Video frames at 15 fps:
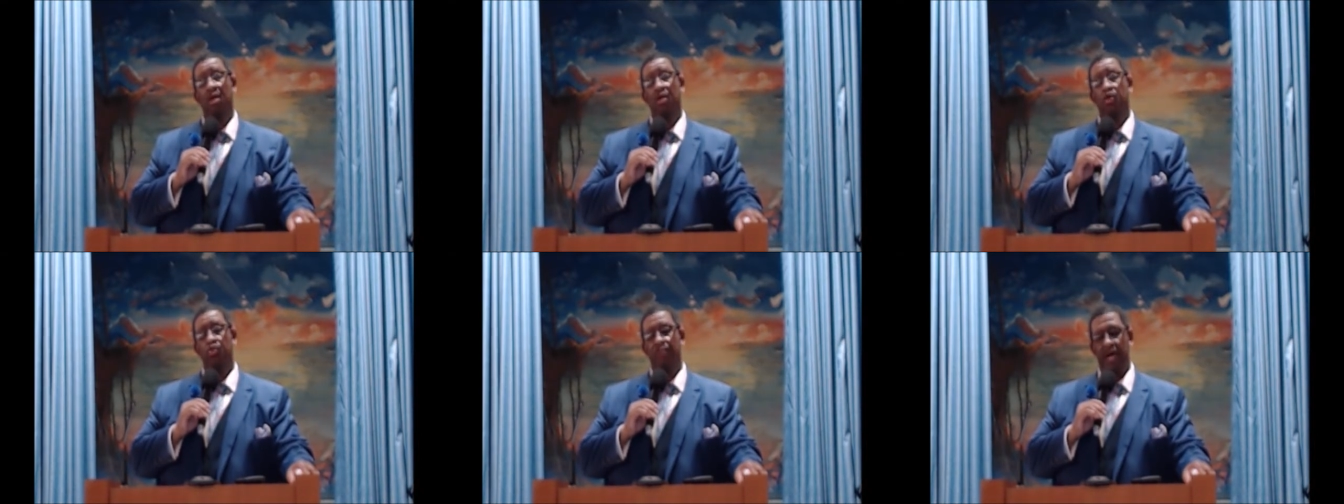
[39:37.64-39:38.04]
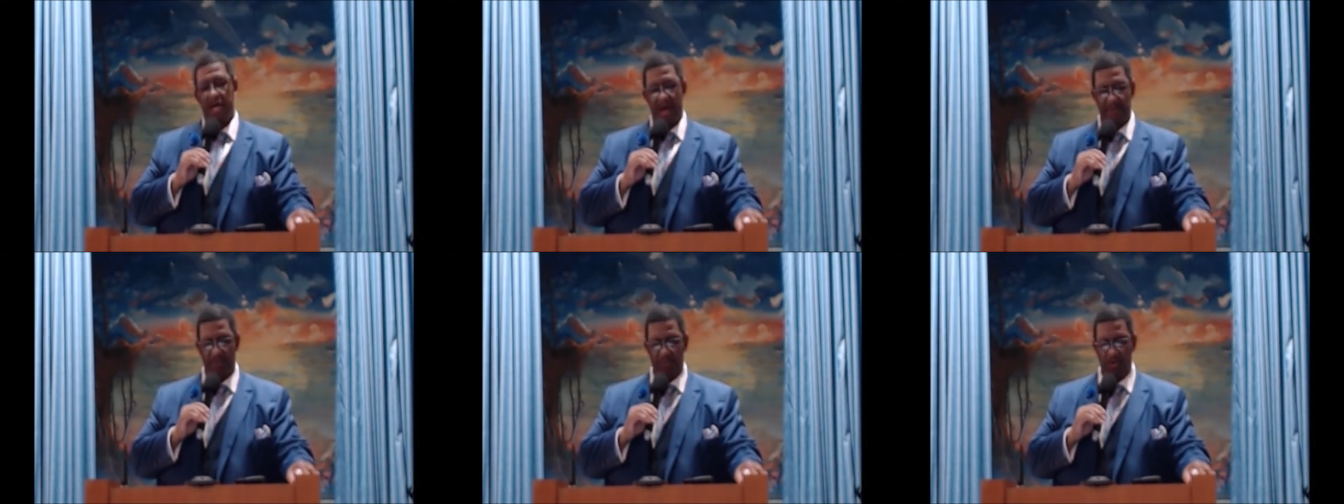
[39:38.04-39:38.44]
You may
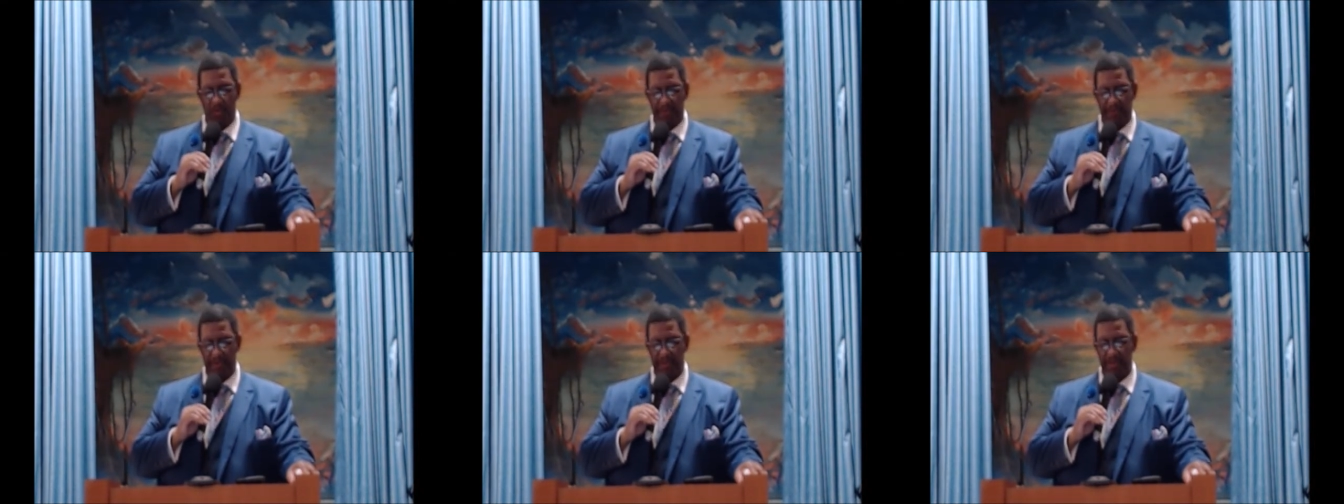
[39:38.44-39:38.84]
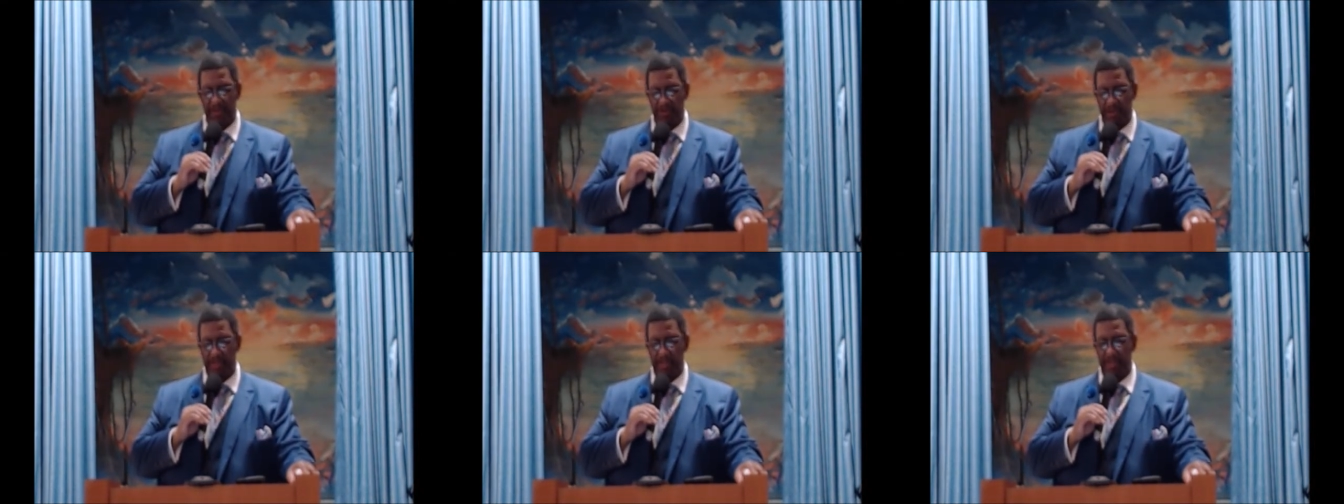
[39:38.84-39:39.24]
have a room full of
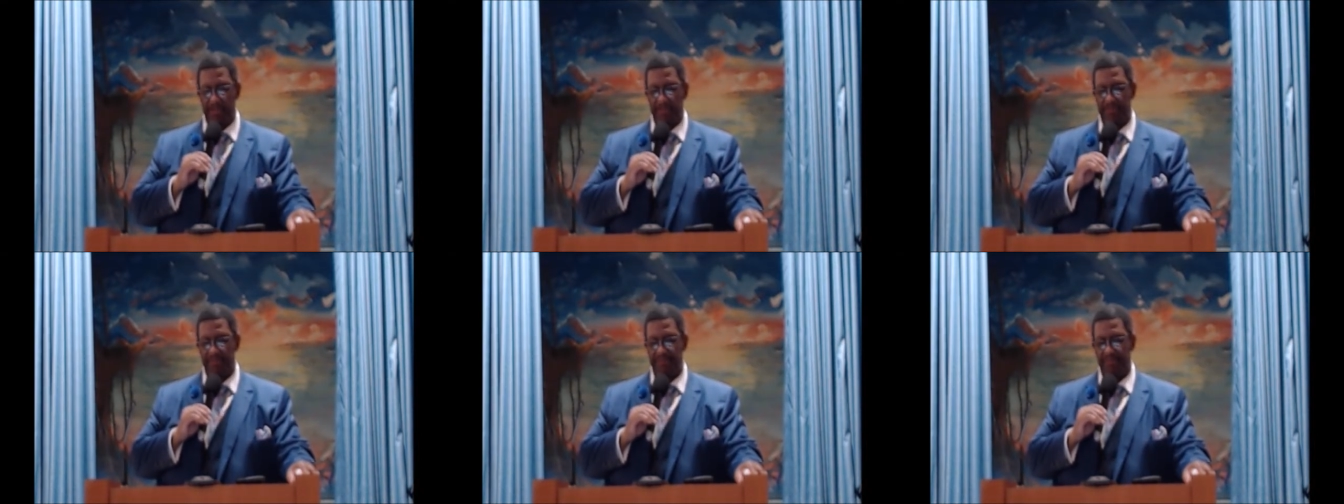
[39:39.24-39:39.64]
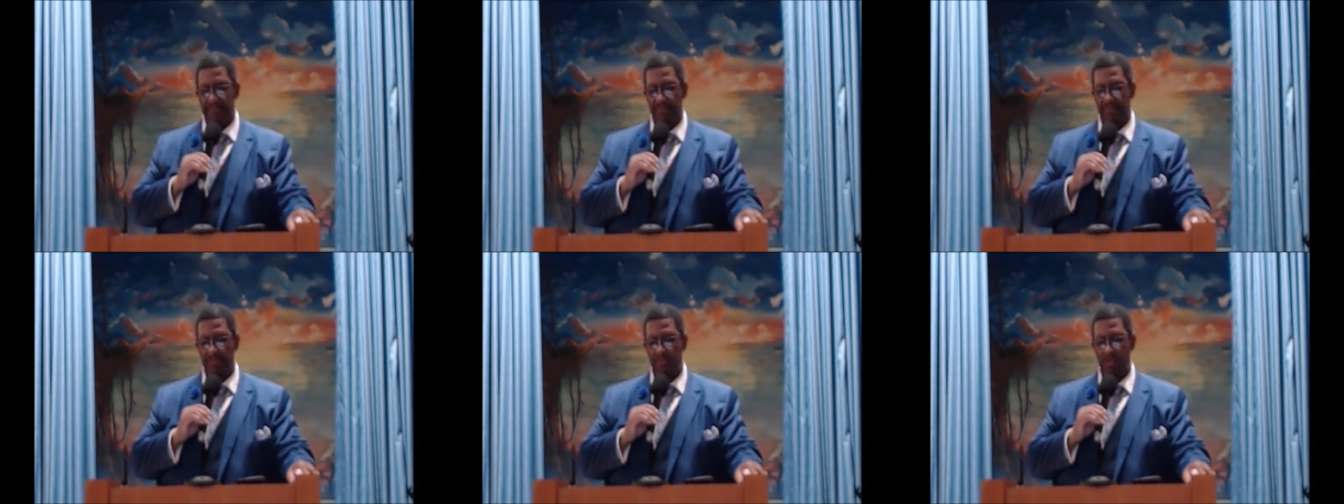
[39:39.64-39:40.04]
degrees.
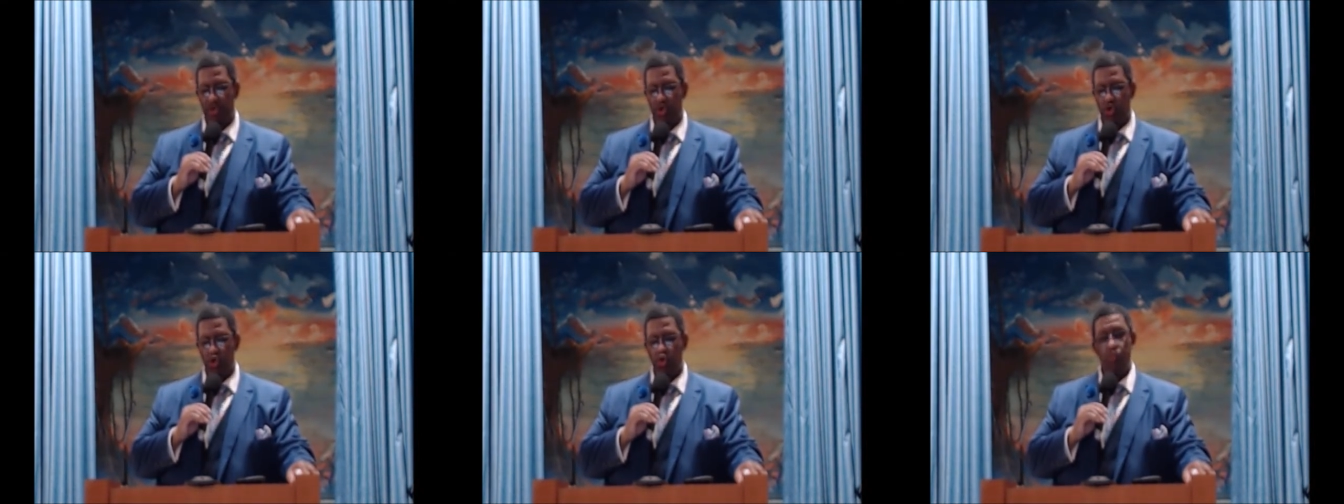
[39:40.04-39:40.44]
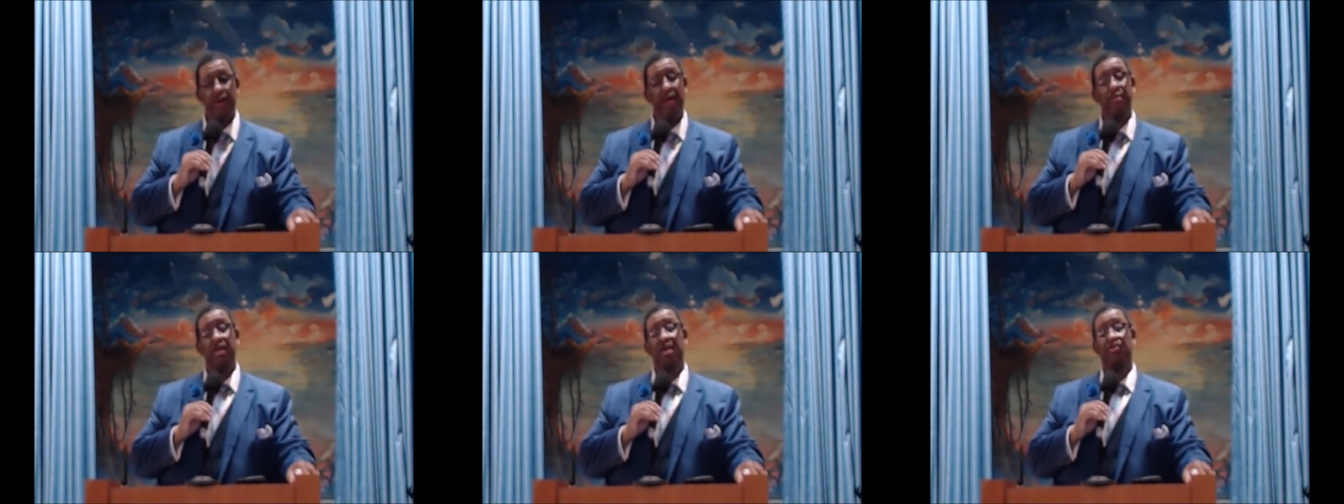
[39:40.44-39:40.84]
You
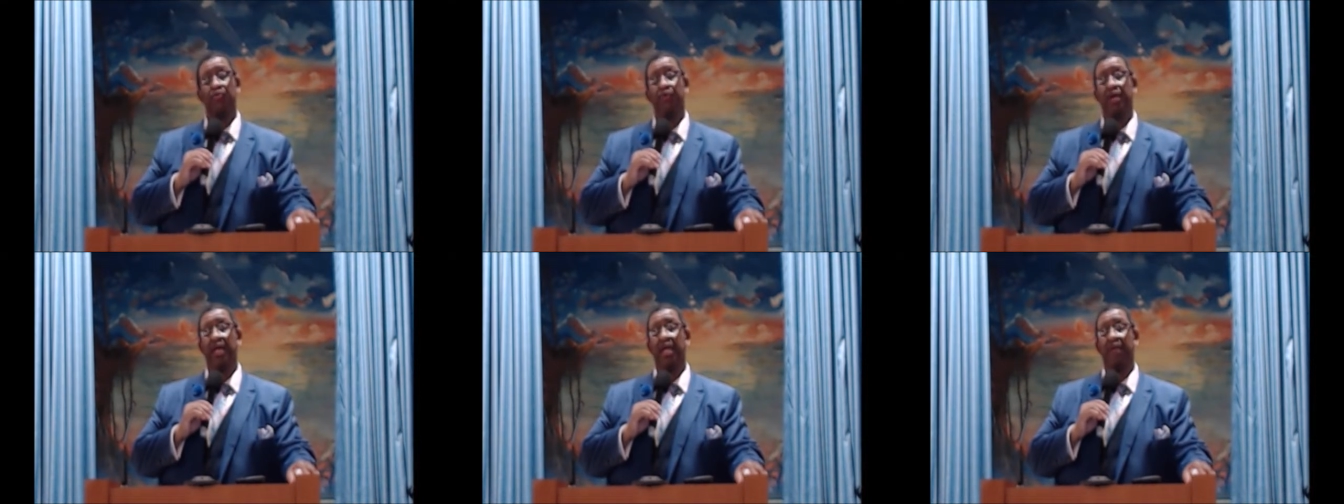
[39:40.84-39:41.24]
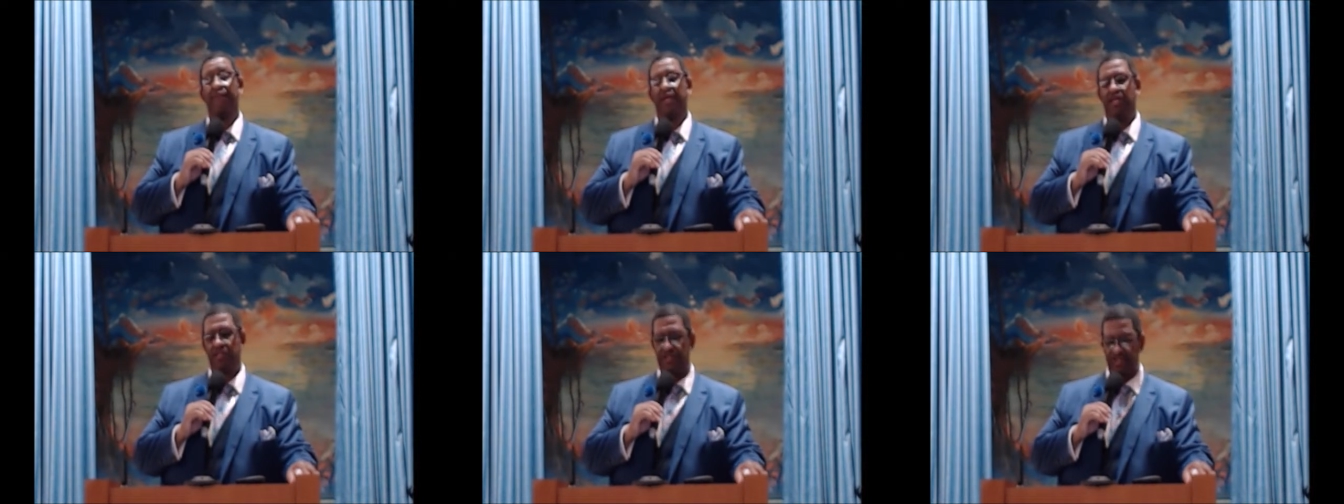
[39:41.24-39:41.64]
may be as creative
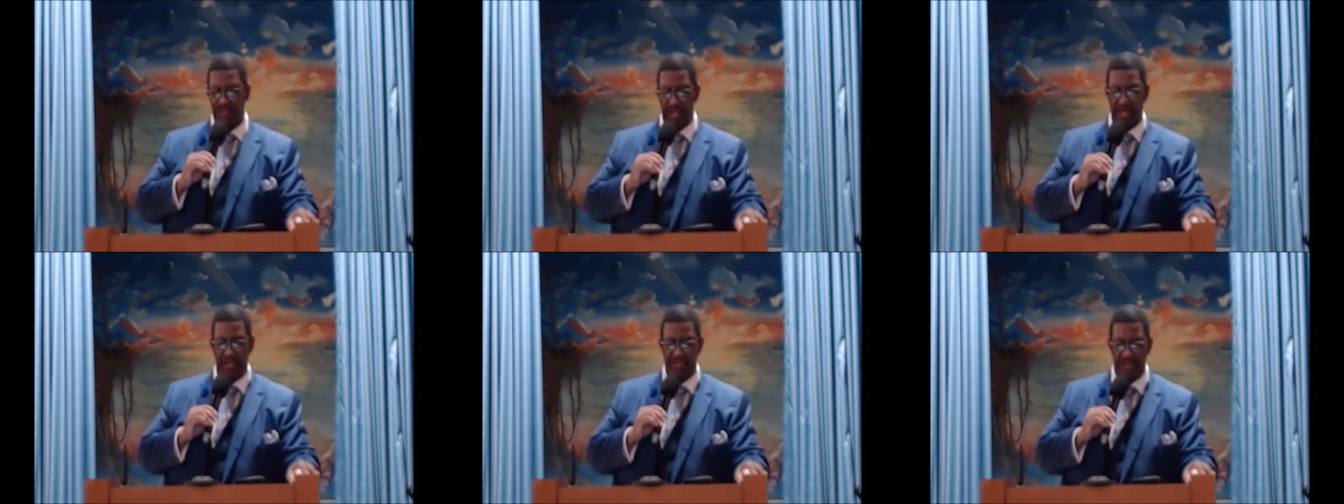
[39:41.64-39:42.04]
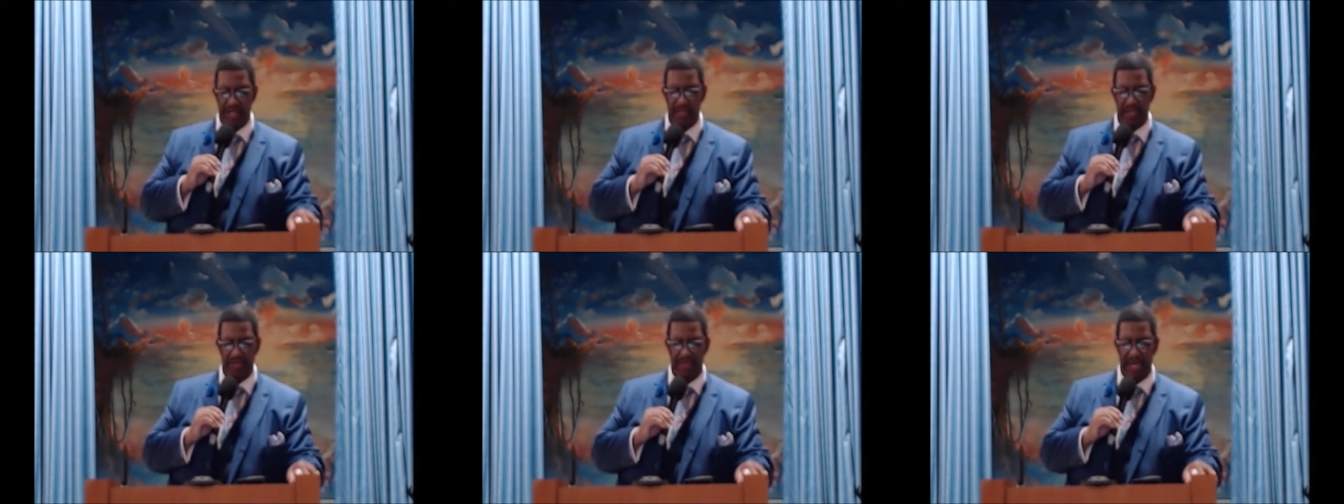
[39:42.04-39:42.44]
and as
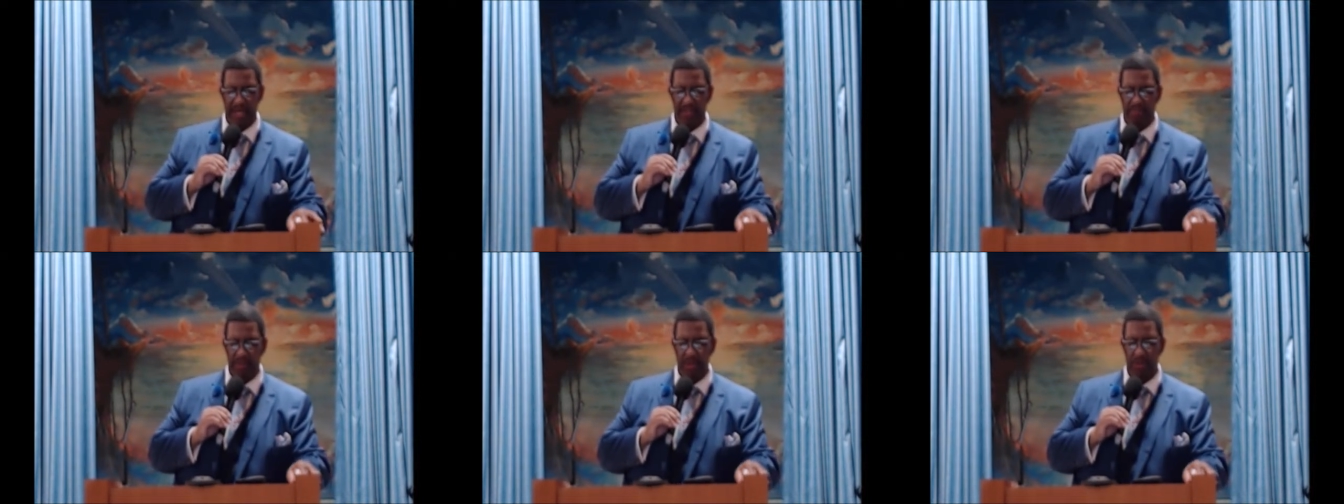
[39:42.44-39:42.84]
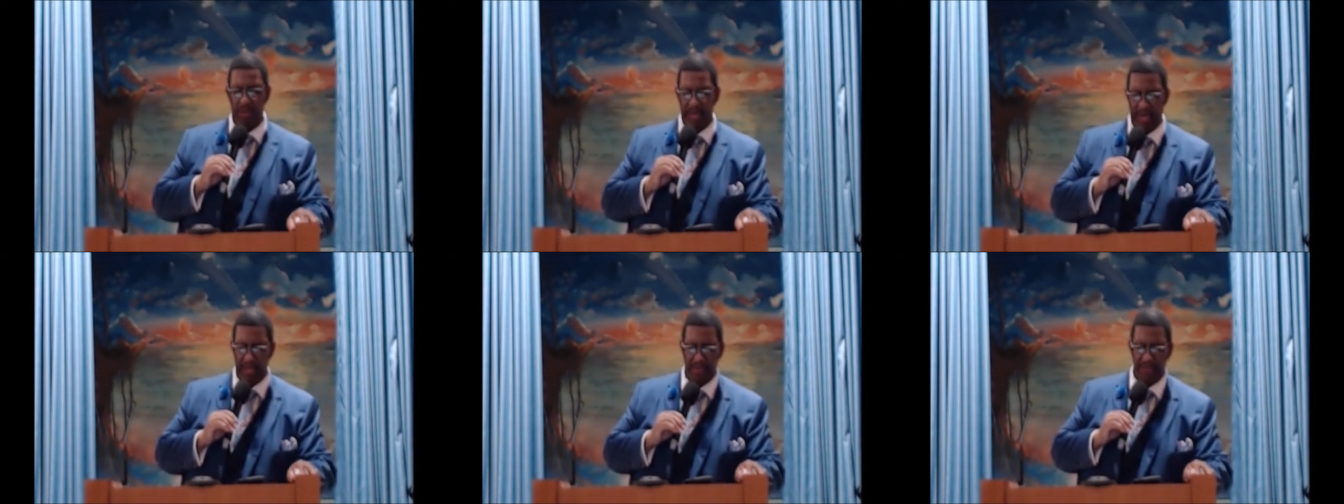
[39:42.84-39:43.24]
ingenious as Bill Gates.